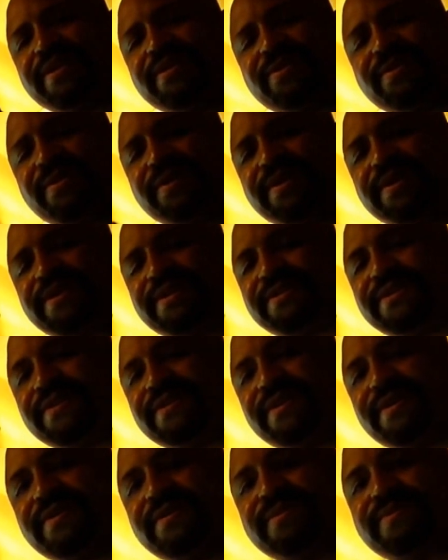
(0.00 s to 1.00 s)
30 years
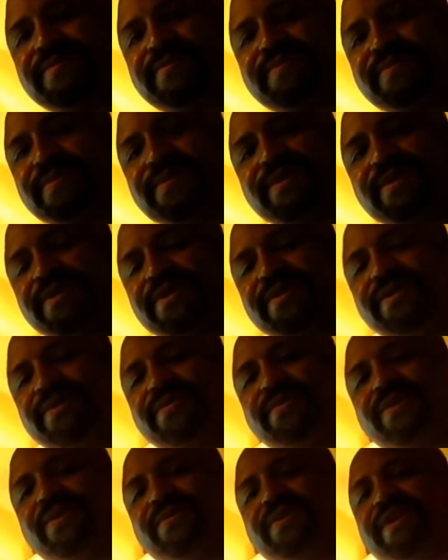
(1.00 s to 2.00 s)
ago,
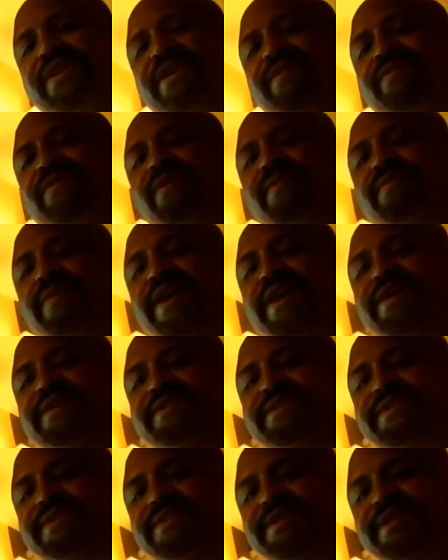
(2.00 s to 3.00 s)
we would never
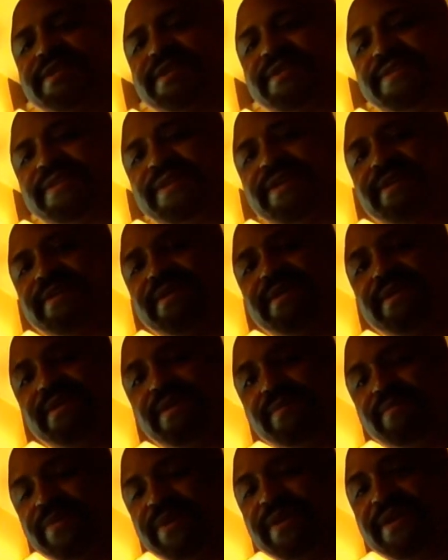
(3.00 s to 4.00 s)
imagine such a thing.
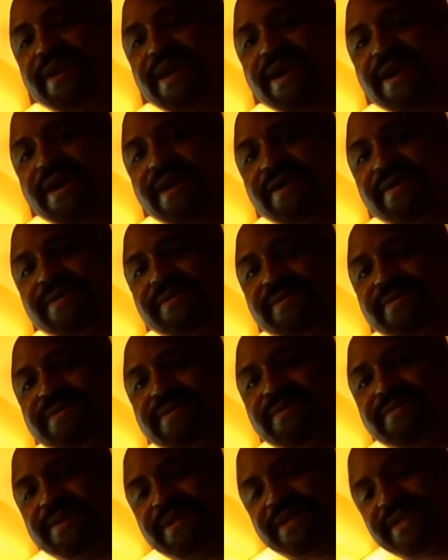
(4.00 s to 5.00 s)
But now,
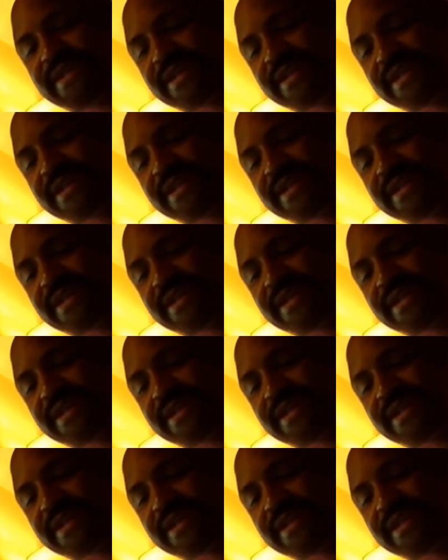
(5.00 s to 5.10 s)
with